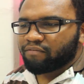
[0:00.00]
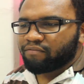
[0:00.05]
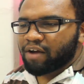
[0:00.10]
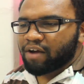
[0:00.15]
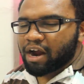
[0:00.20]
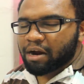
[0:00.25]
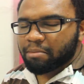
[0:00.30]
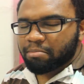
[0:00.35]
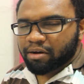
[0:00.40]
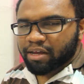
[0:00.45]

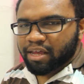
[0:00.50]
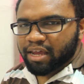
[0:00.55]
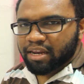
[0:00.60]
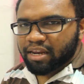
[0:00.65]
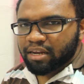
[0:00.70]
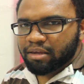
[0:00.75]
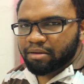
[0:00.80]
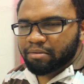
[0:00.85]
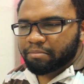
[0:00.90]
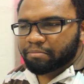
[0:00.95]
fire
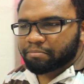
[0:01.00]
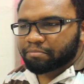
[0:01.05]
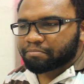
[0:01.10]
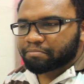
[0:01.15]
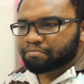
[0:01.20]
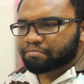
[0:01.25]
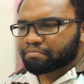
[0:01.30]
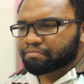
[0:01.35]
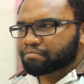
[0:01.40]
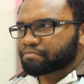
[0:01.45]
brigade,
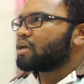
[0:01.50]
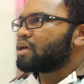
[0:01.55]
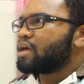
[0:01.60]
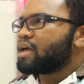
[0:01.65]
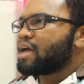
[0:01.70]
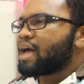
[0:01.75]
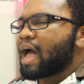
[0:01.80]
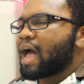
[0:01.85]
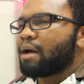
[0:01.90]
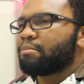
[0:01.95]

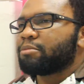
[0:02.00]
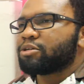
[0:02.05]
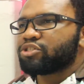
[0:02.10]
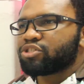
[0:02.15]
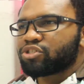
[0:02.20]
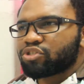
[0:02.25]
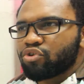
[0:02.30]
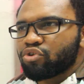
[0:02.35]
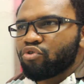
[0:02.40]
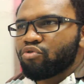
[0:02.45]
I'm
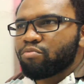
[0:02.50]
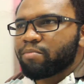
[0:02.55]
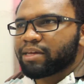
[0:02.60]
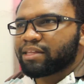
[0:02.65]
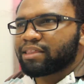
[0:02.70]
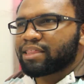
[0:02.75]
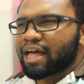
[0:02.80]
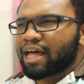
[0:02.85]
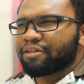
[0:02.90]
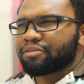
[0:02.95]

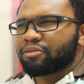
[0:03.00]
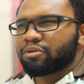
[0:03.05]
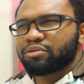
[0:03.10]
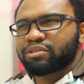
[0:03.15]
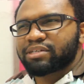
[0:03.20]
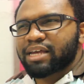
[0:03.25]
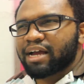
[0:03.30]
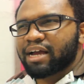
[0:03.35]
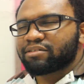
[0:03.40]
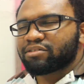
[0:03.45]
assuming that
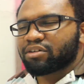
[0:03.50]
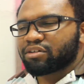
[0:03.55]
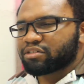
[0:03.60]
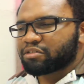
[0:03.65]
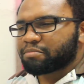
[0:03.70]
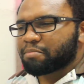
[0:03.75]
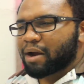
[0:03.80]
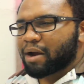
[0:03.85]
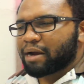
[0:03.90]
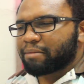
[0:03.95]
those guys are
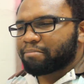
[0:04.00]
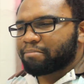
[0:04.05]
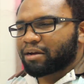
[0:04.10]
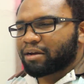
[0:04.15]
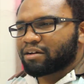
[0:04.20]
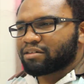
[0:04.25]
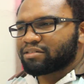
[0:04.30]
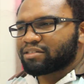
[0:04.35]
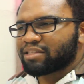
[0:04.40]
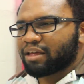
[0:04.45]
smart
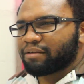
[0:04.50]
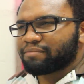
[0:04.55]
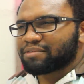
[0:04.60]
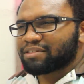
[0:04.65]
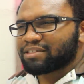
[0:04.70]
because they've